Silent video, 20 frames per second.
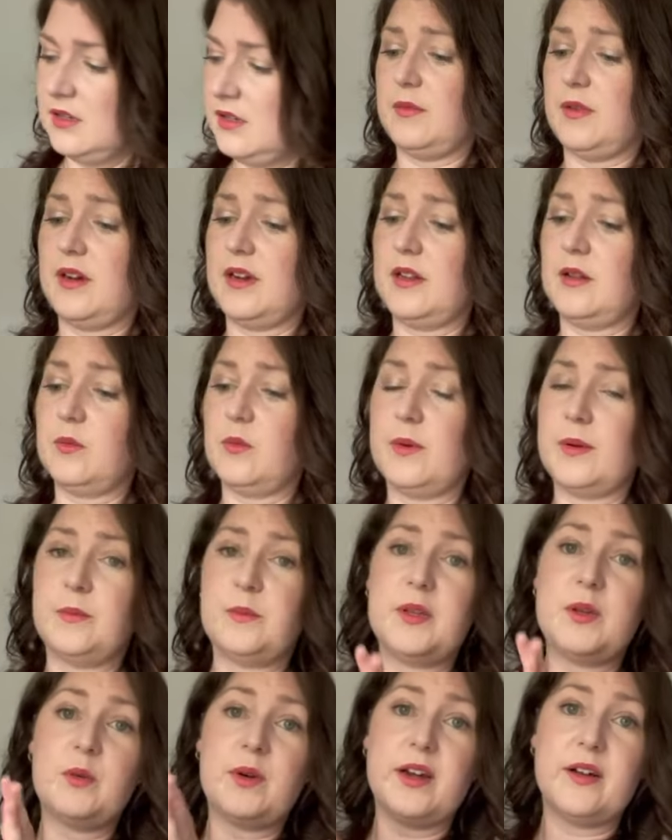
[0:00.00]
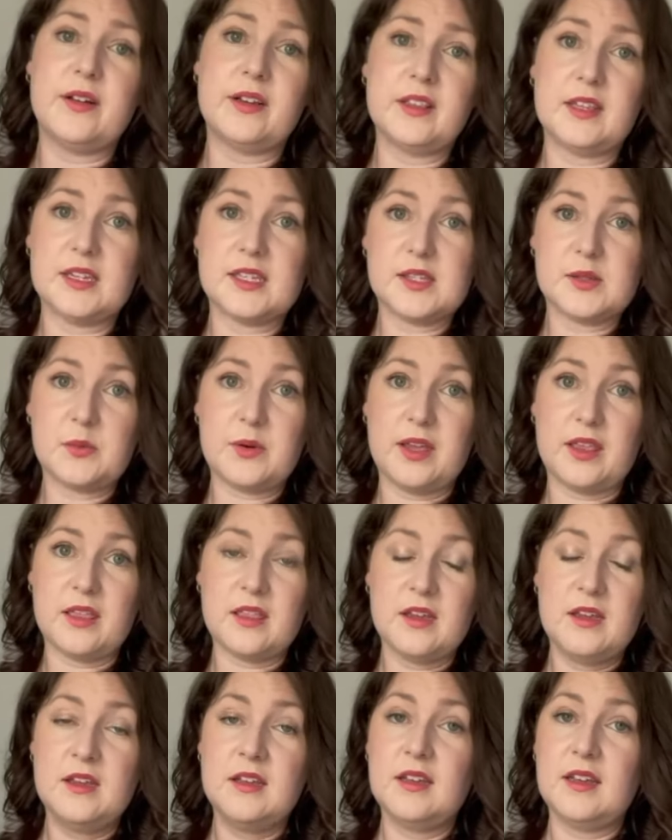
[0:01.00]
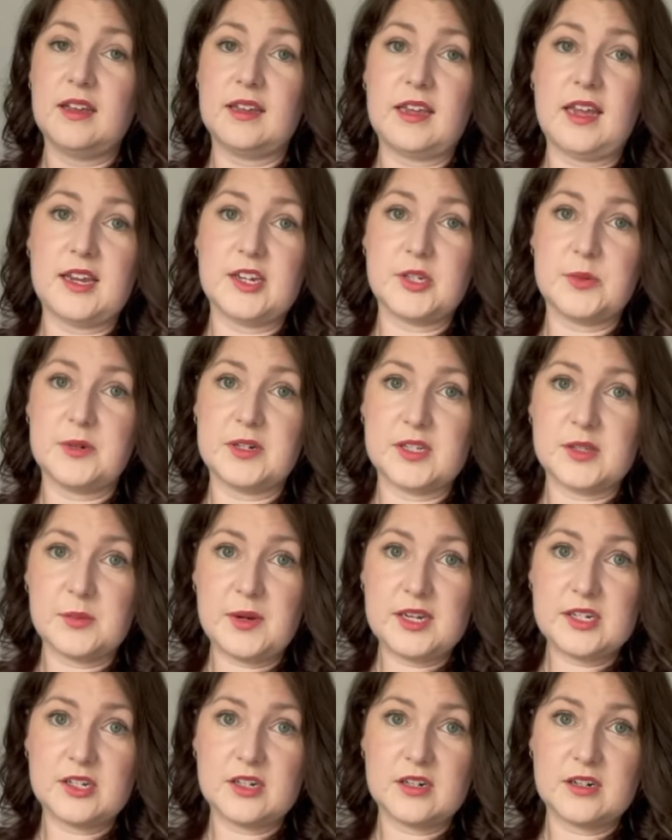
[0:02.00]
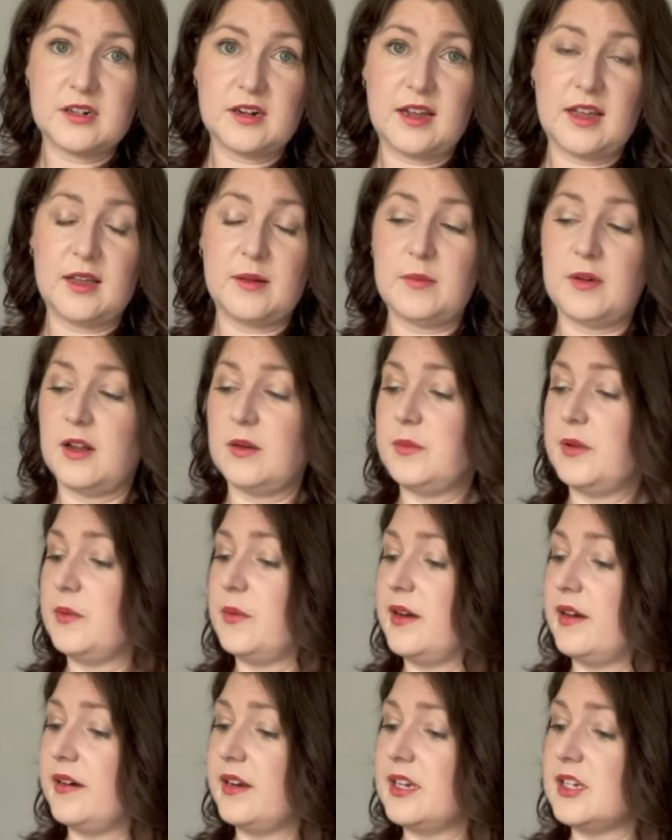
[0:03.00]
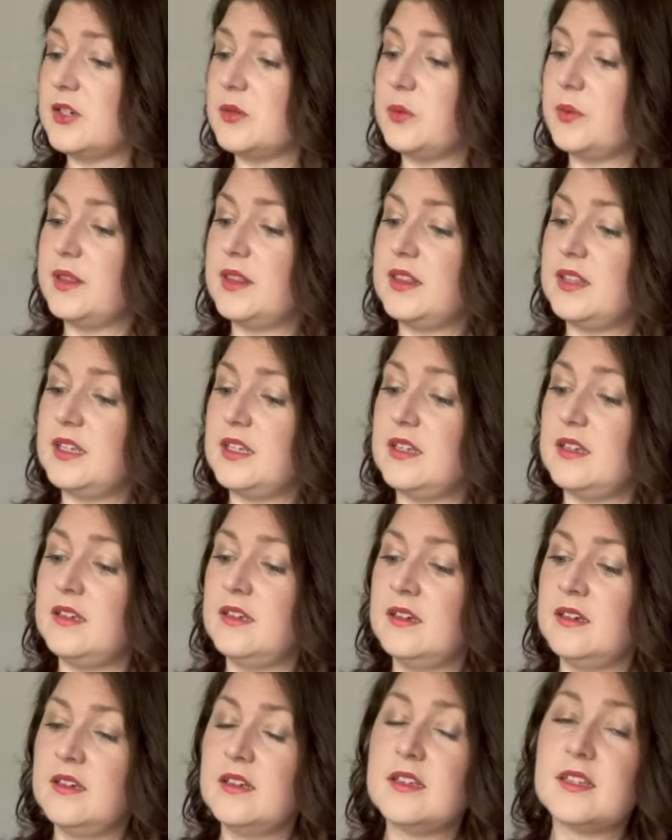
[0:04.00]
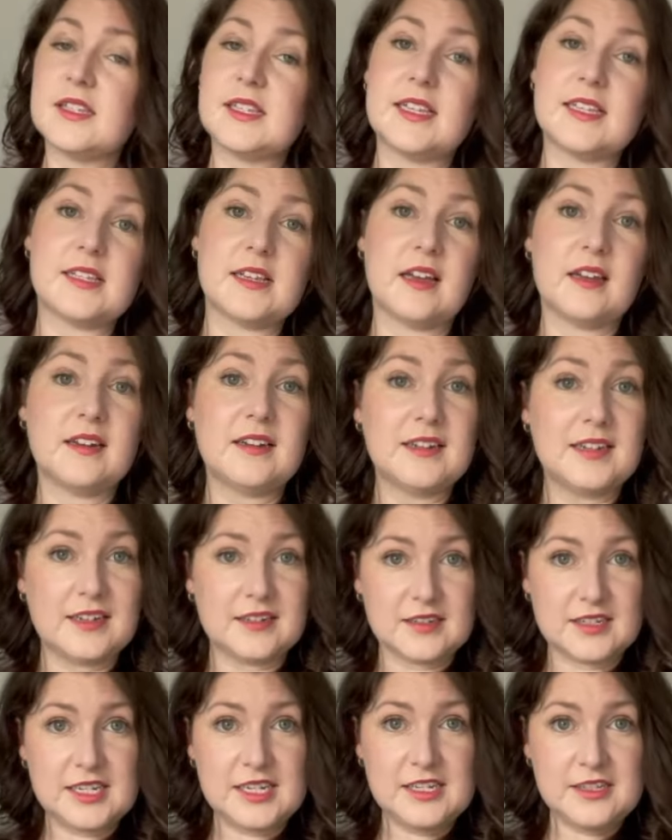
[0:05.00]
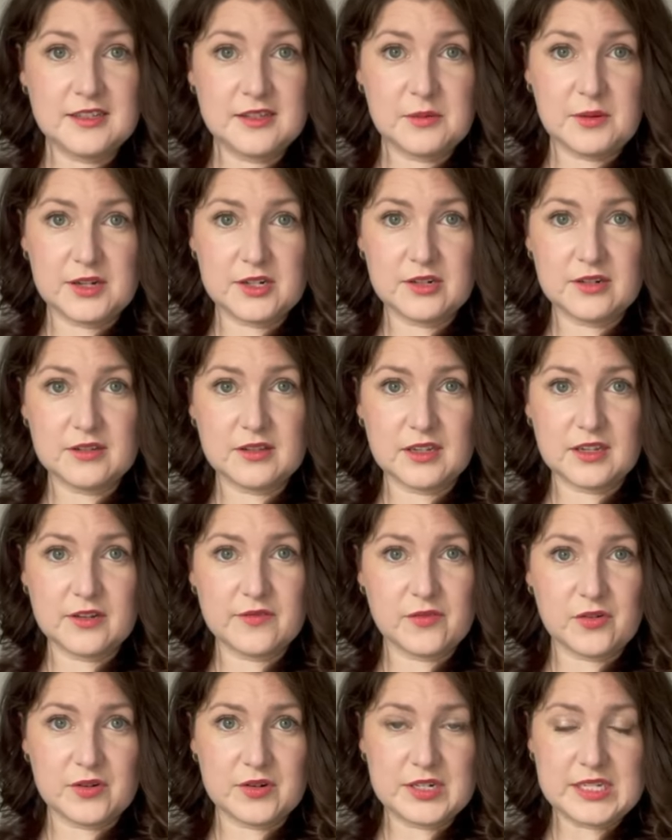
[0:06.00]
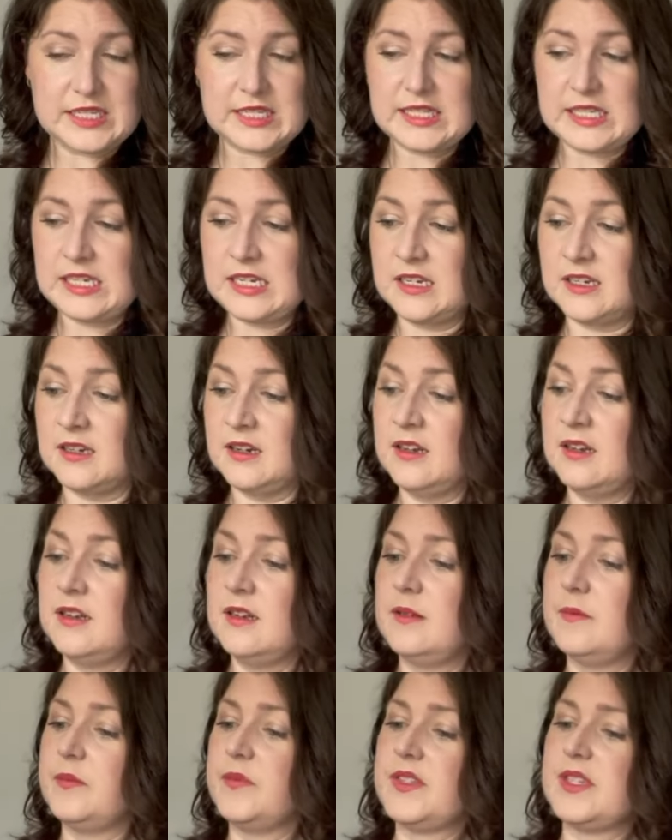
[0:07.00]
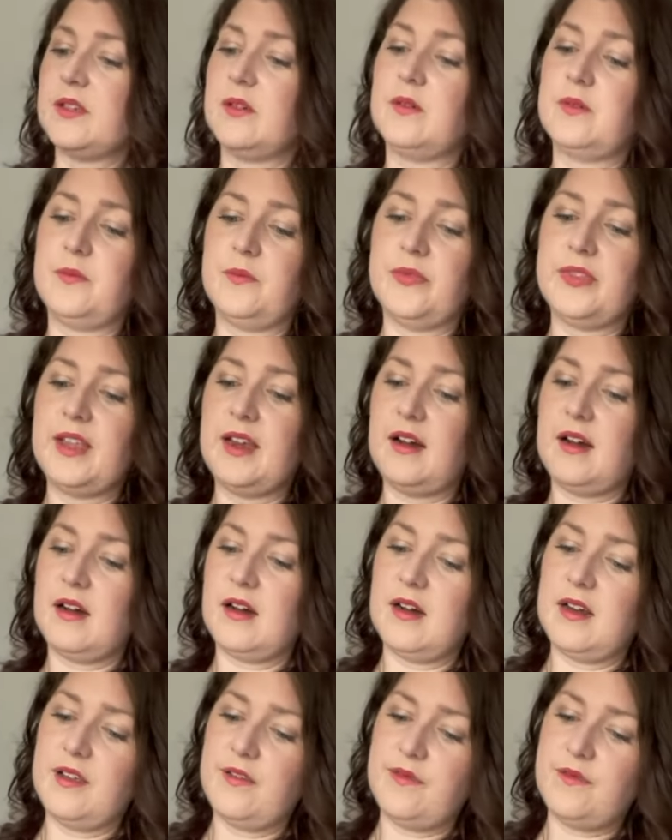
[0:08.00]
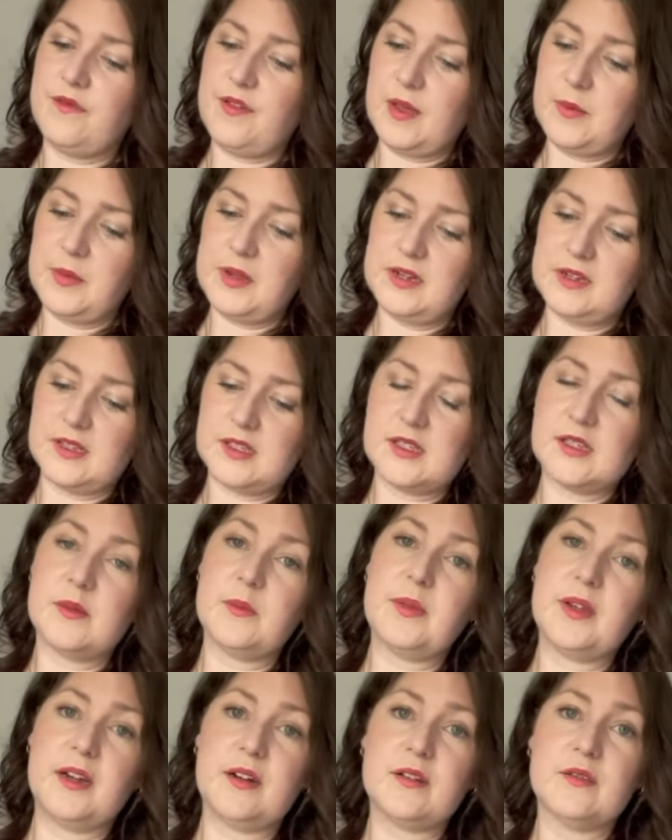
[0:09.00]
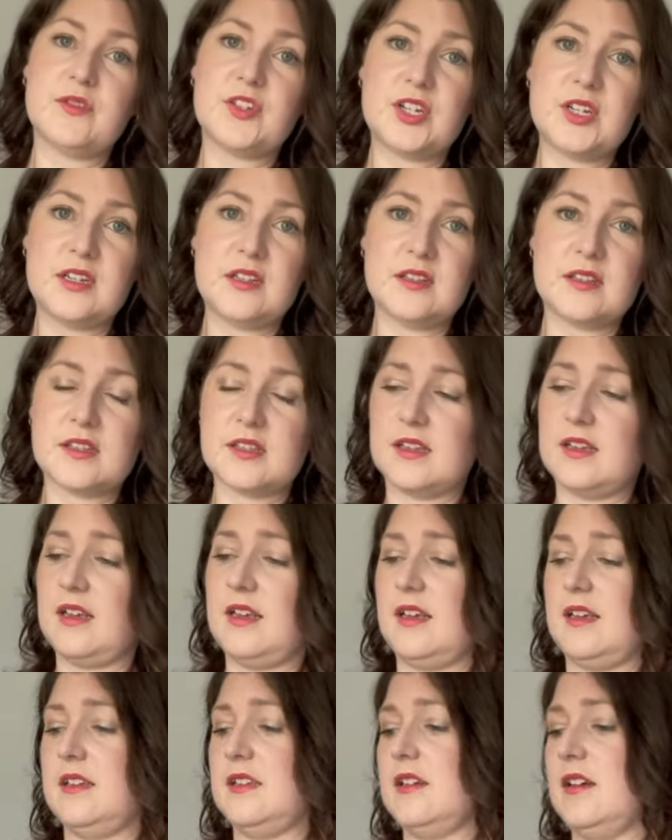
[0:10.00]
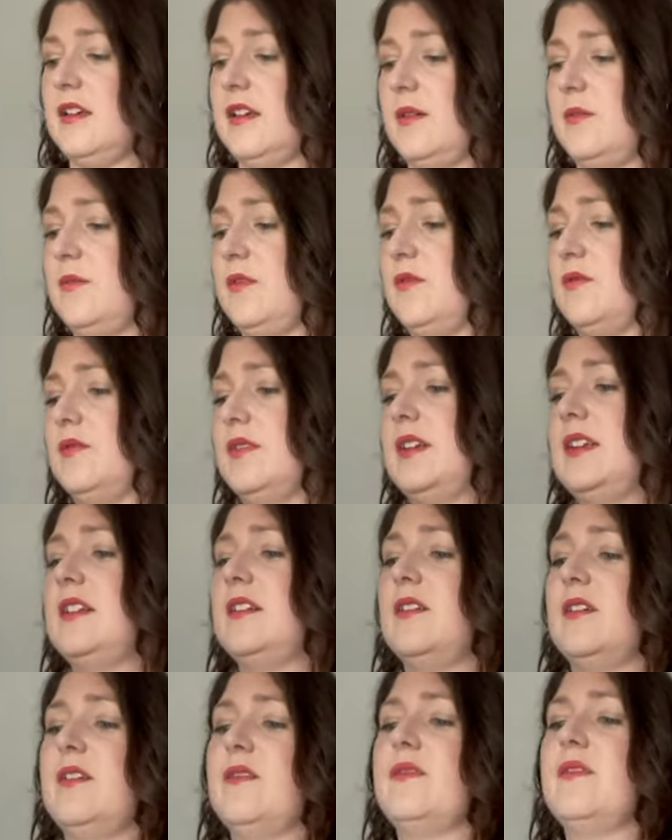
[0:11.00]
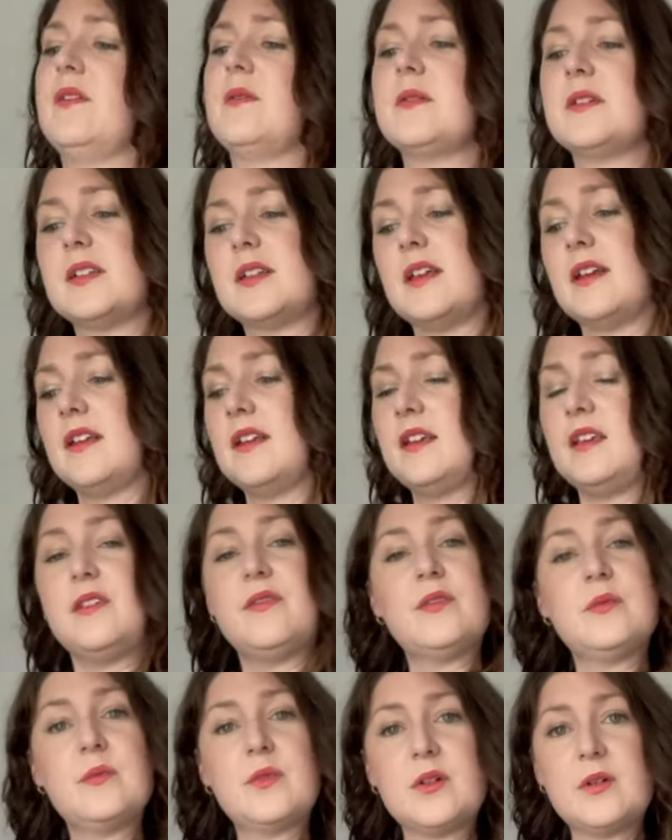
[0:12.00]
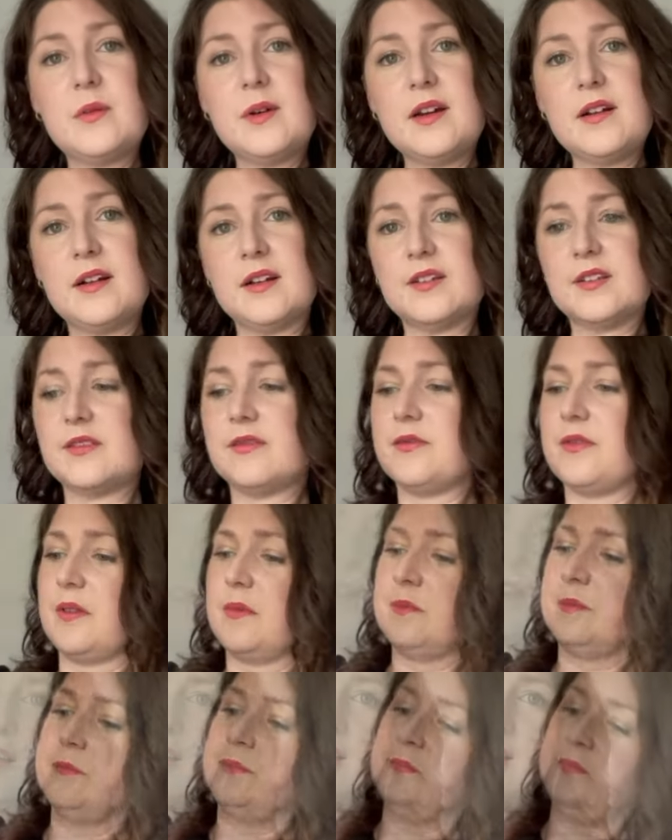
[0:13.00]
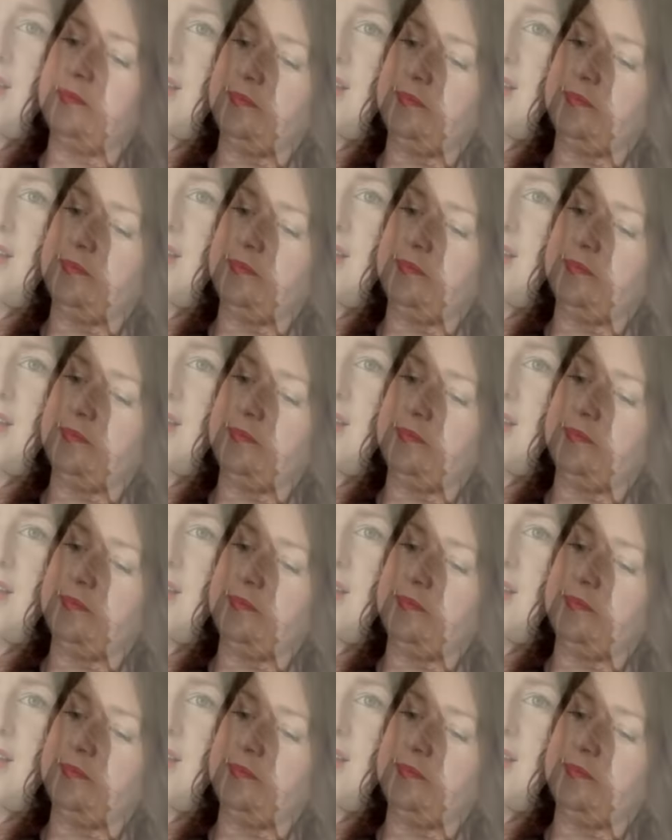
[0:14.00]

I'll be wearing this with a cashmere sweater. Um, I'll be wearing it with the Sezane Leontine sweater that you've already seen. So they are a fabulous pair of jeans and I am really looking forward to getting even more wear out of them.